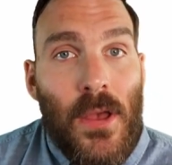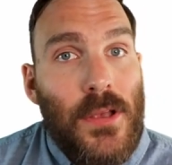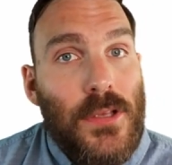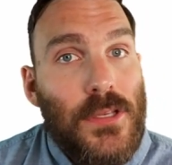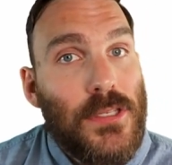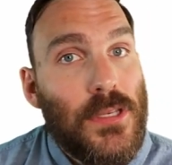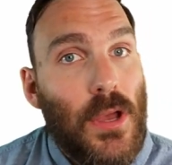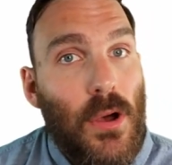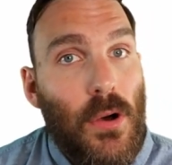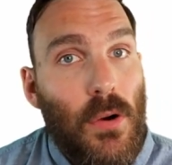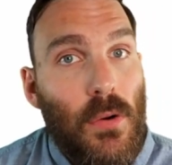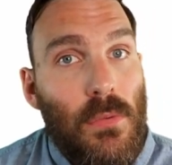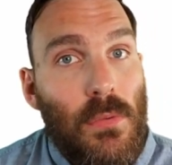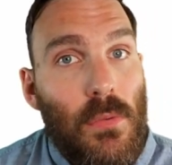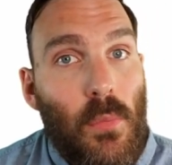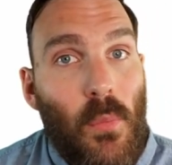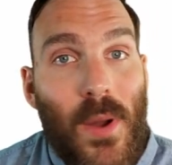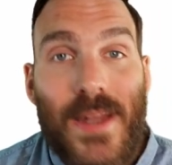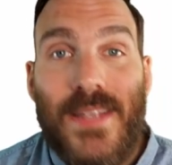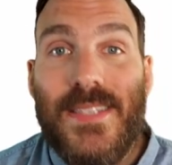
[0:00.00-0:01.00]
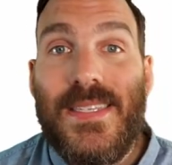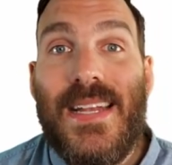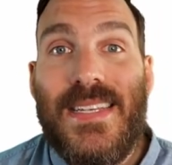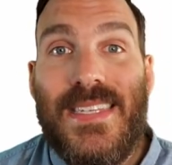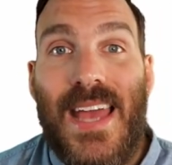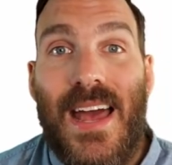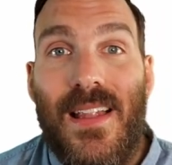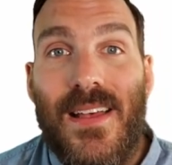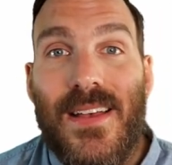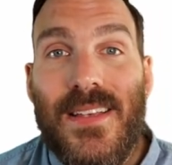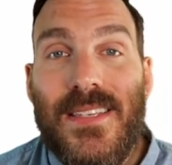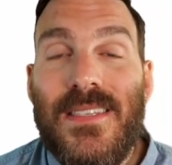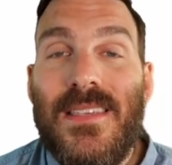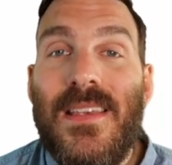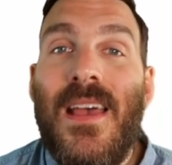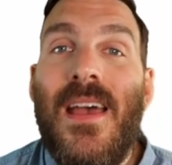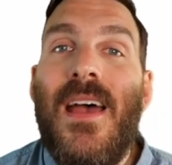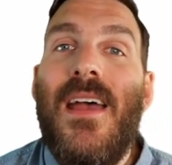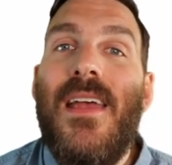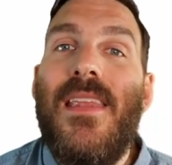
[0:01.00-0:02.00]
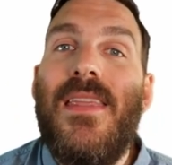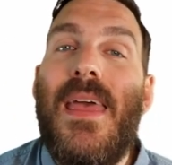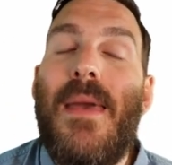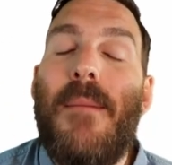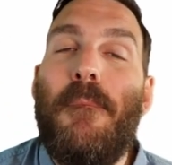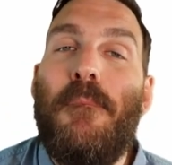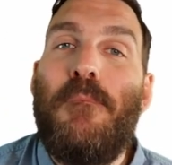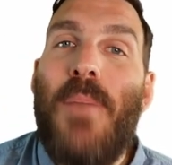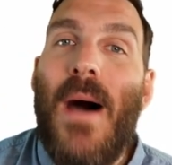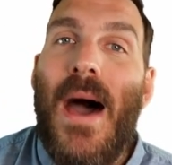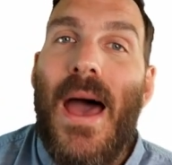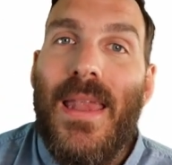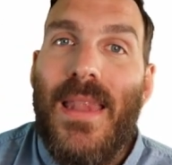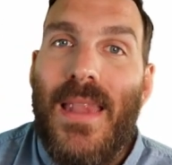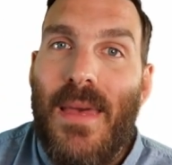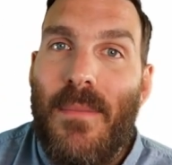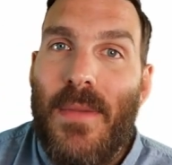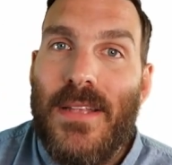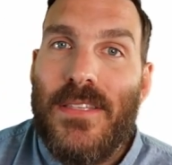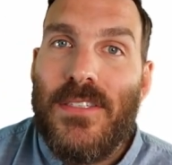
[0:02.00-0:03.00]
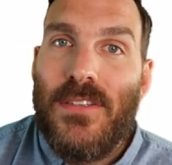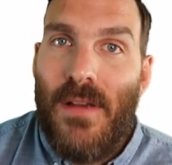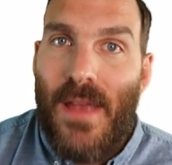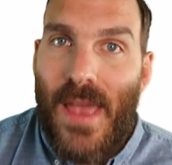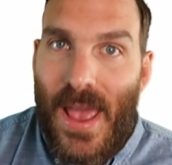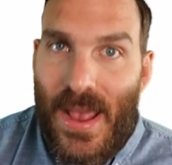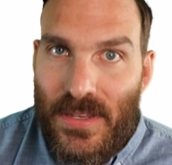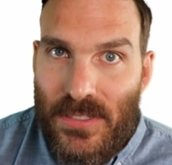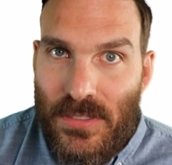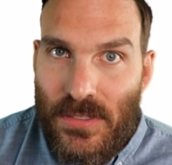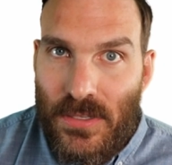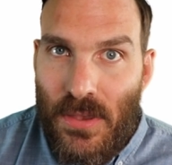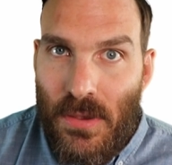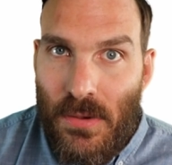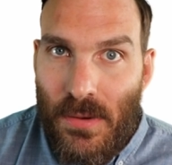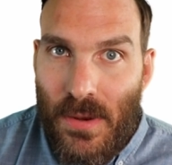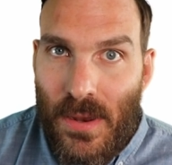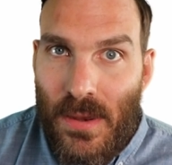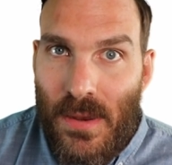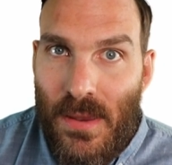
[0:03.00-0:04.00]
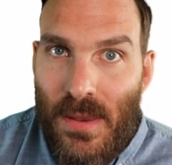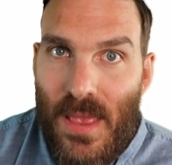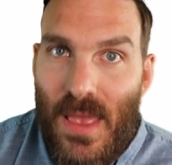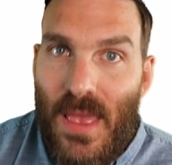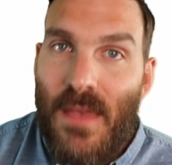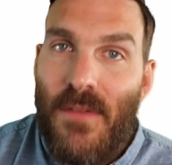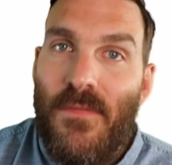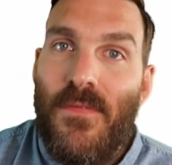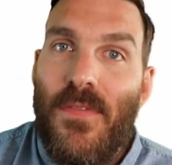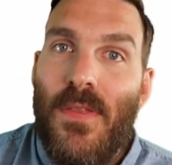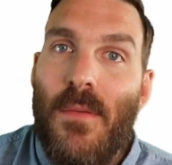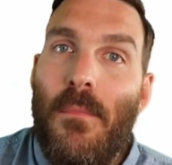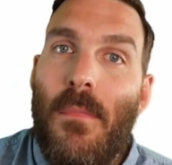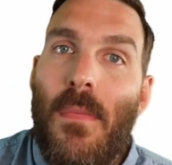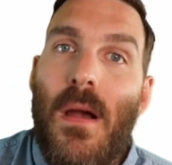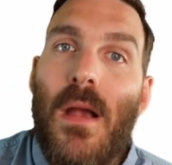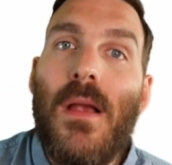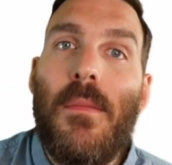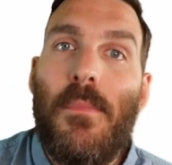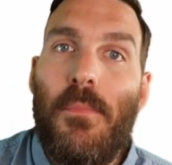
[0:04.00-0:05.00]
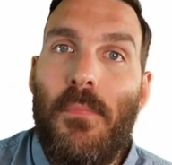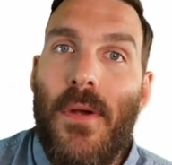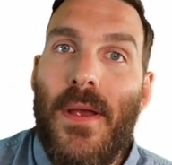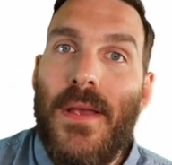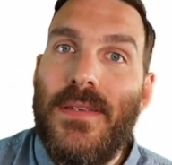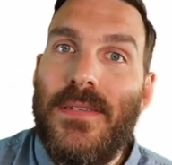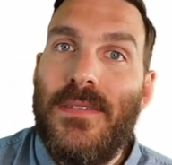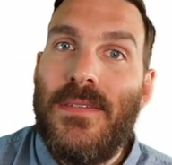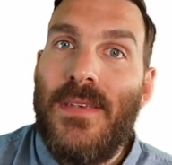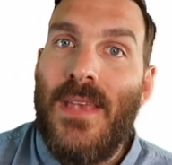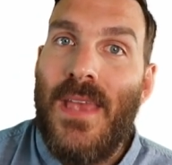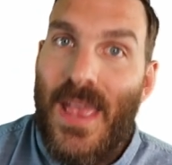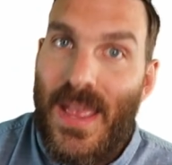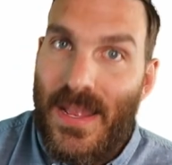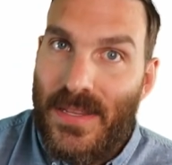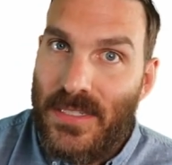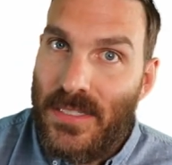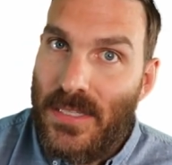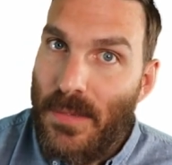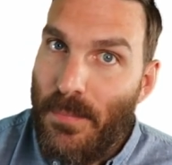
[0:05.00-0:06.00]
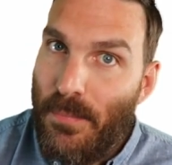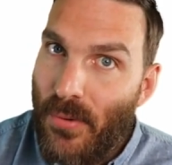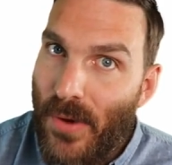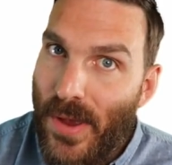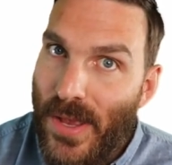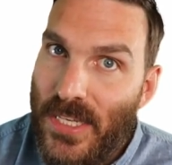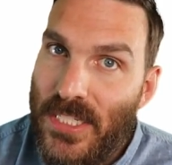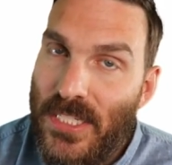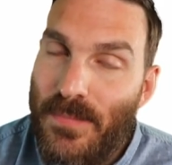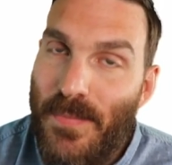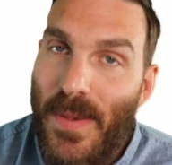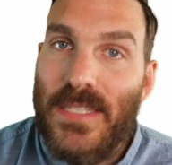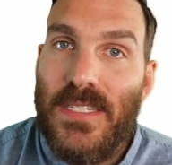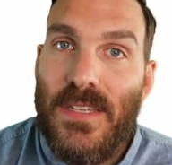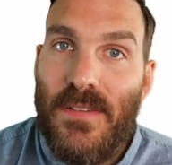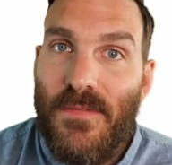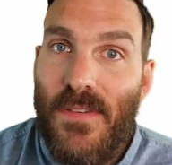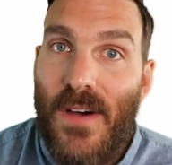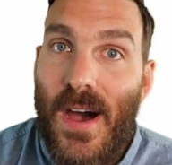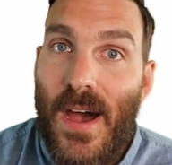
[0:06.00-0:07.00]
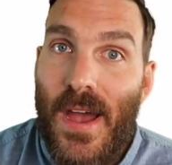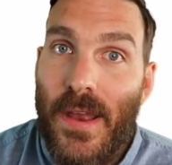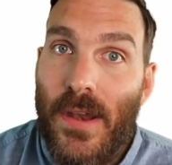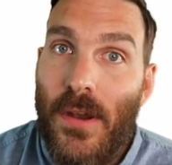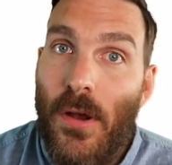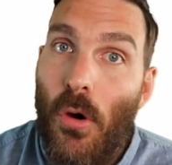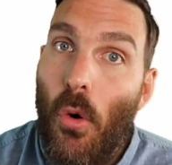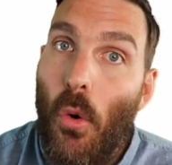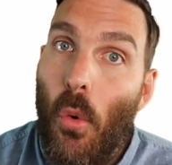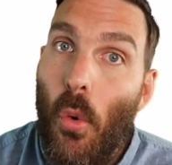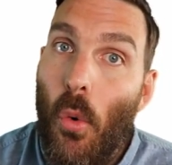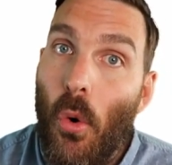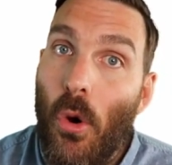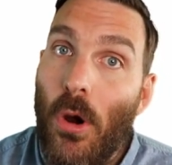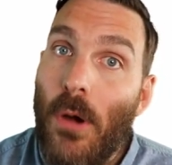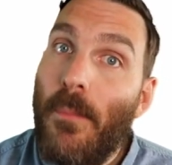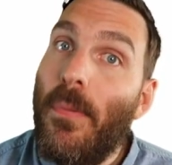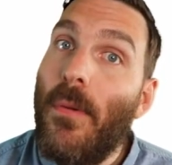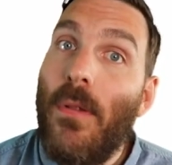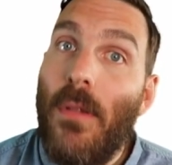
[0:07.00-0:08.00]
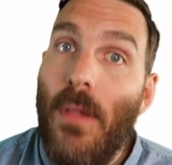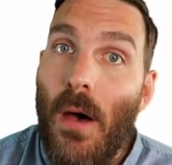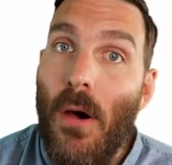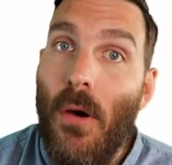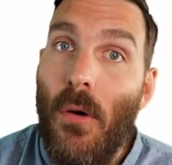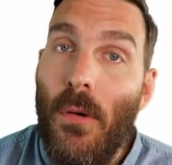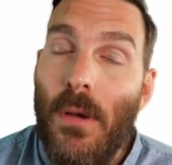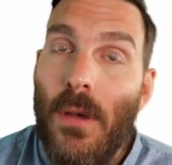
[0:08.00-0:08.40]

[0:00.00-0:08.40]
So what does that tell us? That buy limits are executed if the market price hits the price specified or below.